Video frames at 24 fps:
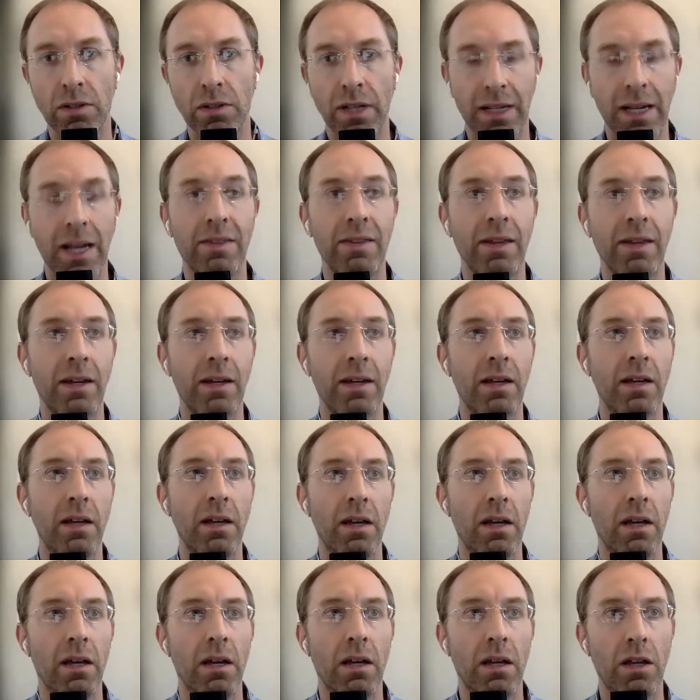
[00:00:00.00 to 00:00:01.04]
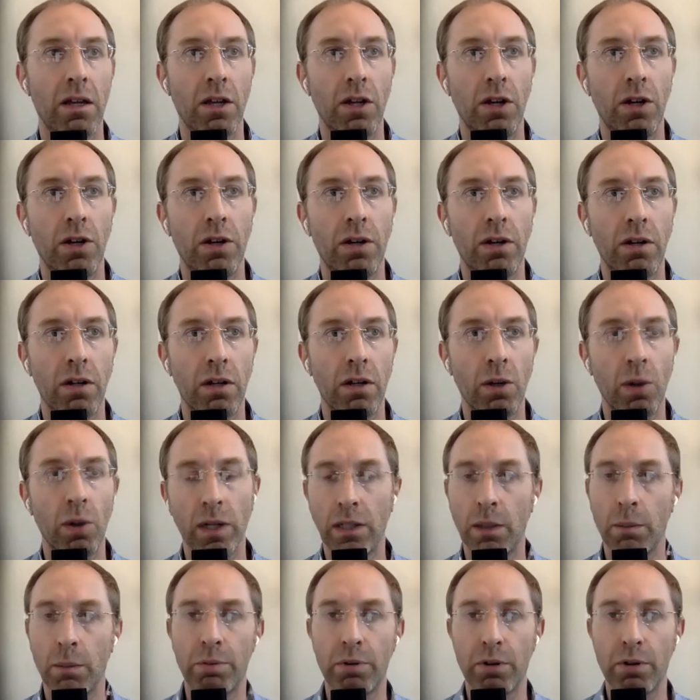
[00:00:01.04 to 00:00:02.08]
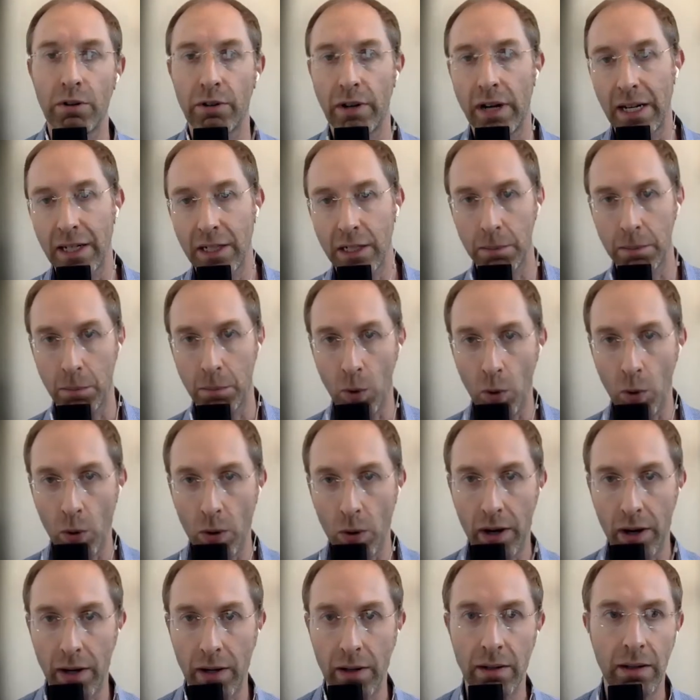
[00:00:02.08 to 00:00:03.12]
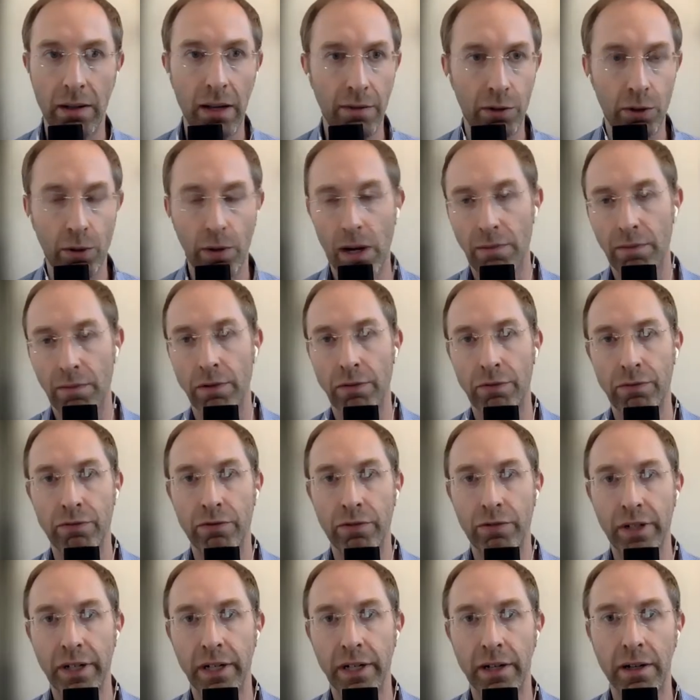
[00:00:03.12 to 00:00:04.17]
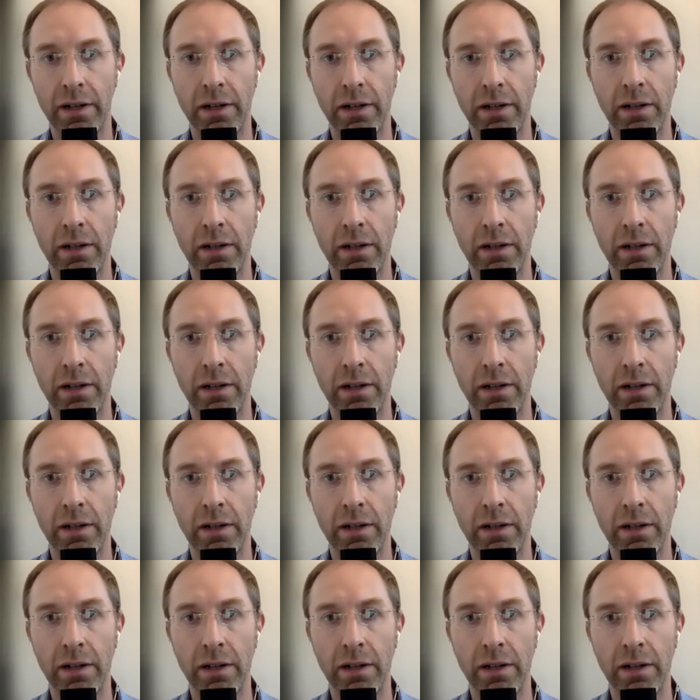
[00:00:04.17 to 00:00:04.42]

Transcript: Like, I think you're going to progress more if you have a freer